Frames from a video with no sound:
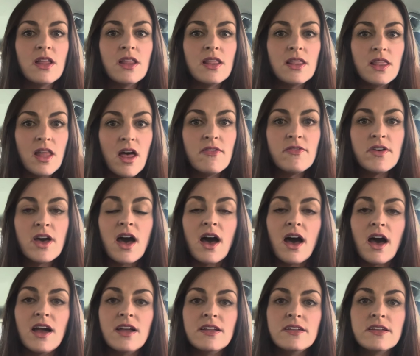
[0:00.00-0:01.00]
Love
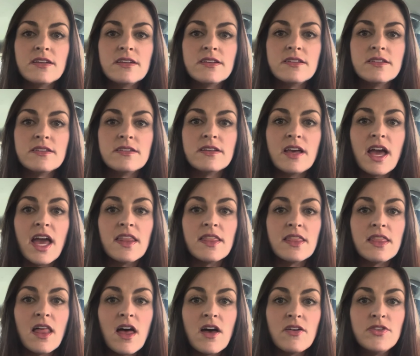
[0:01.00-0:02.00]
God
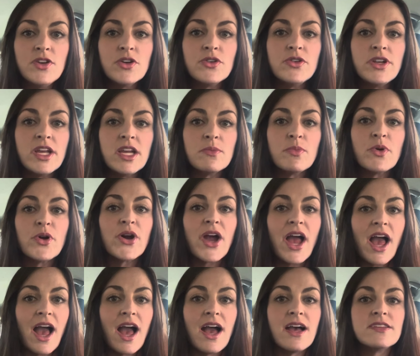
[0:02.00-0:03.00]
and love your neighbor
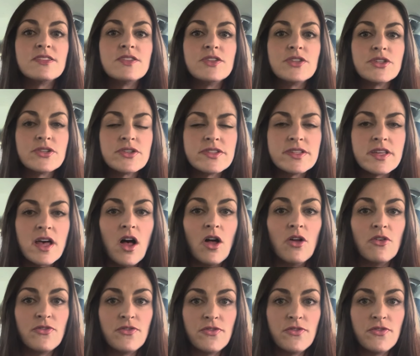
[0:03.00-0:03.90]
as yourself.